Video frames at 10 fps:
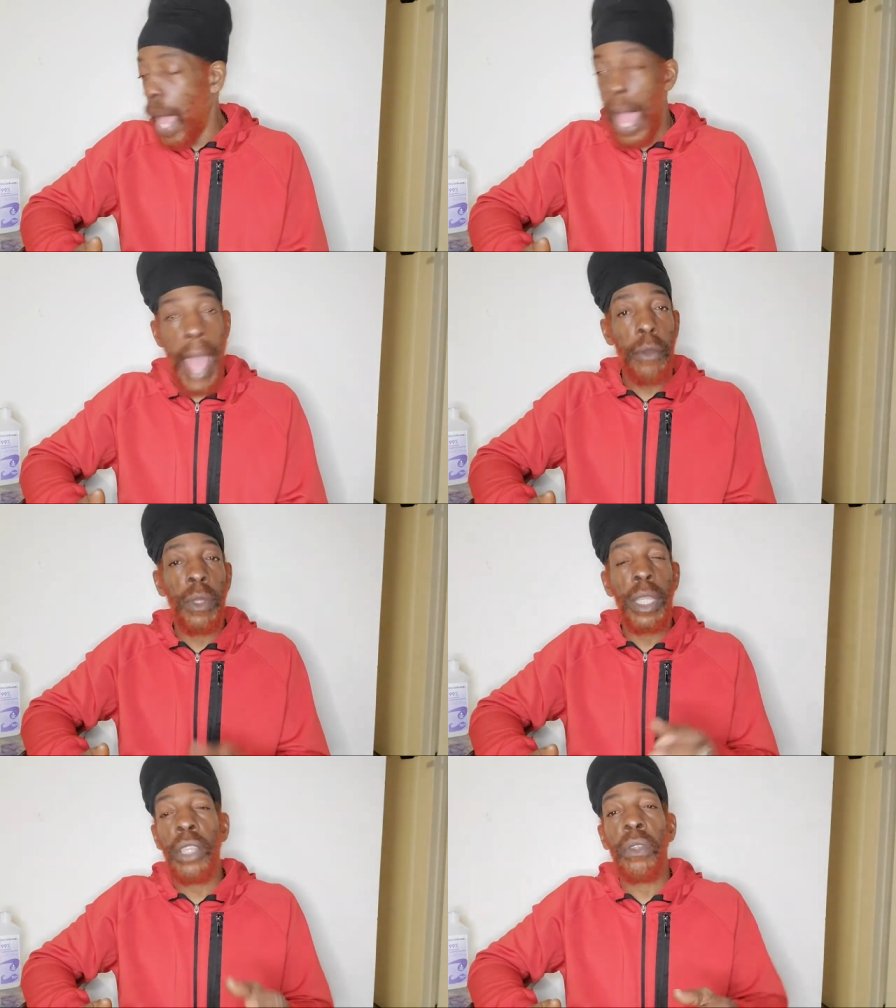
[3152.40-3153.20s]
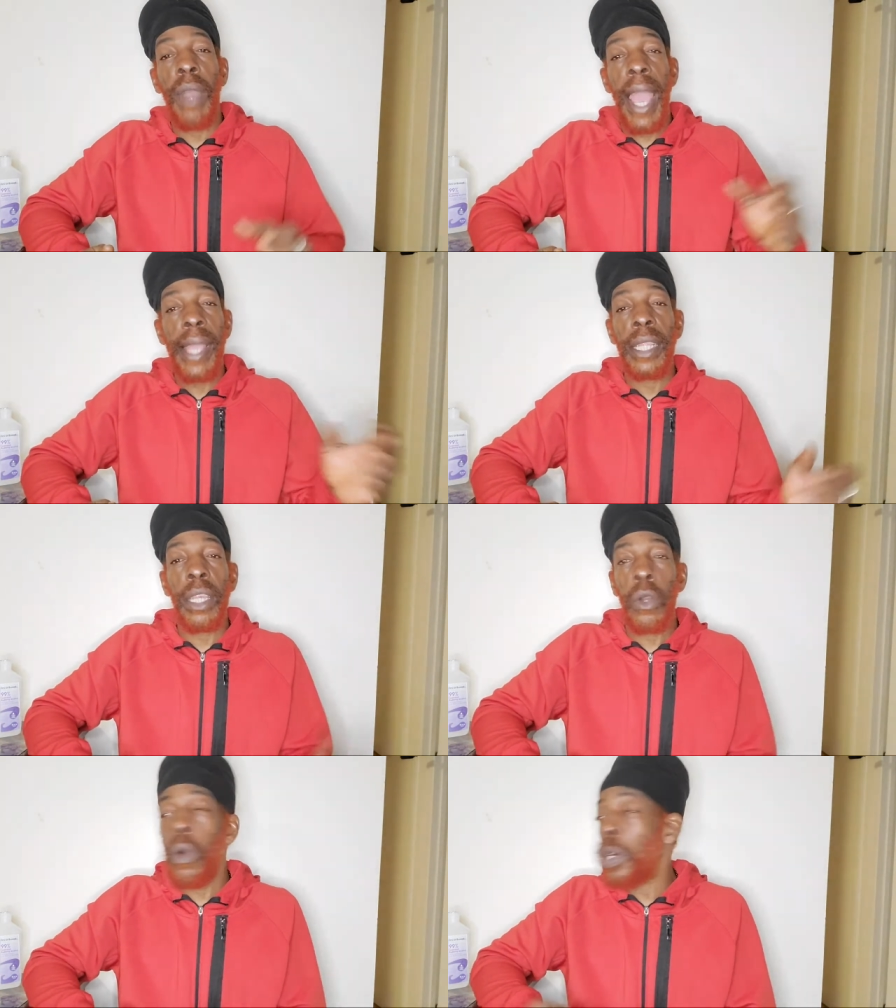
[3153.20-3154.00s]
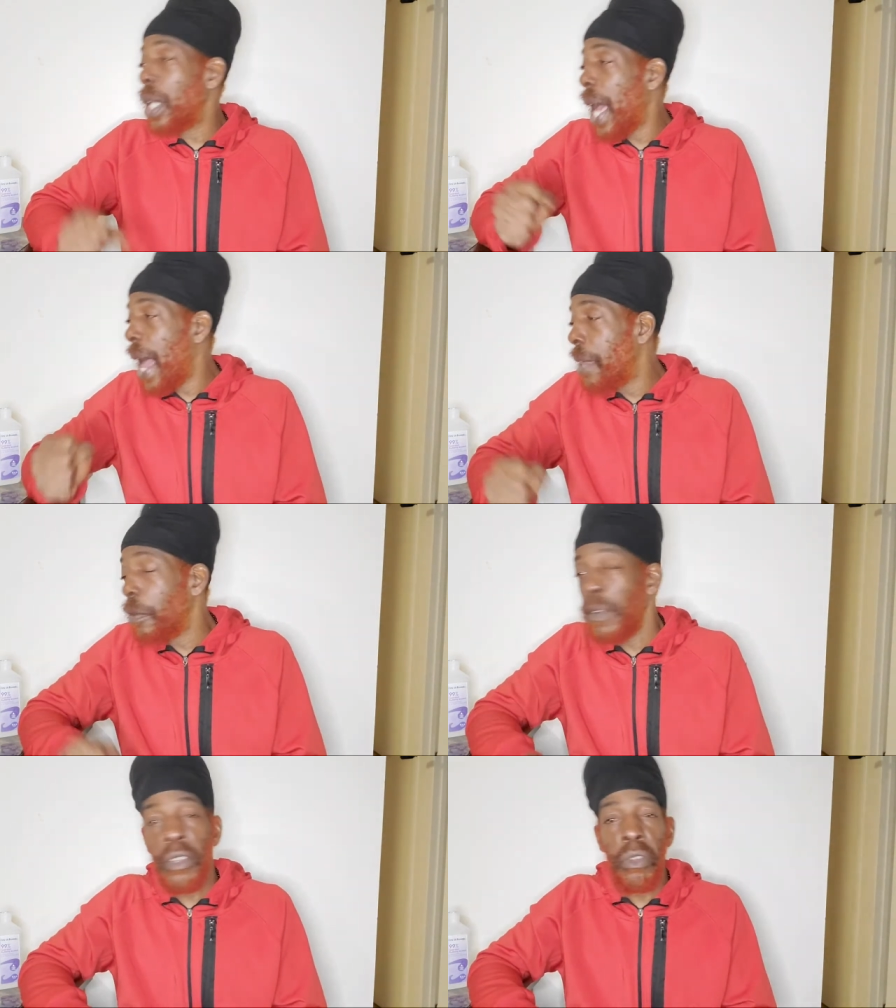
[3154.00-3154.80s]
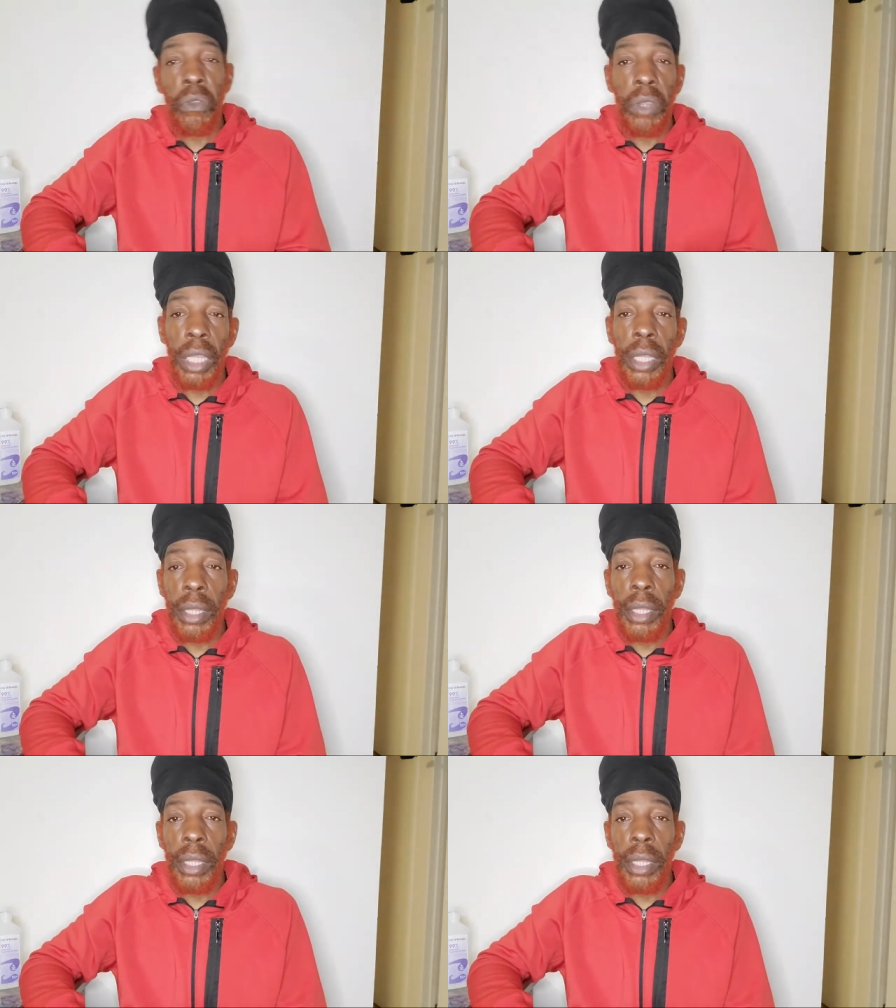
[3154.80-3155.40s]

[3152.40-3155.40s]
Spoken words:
I don't need to hide in a corner, hide away to do that.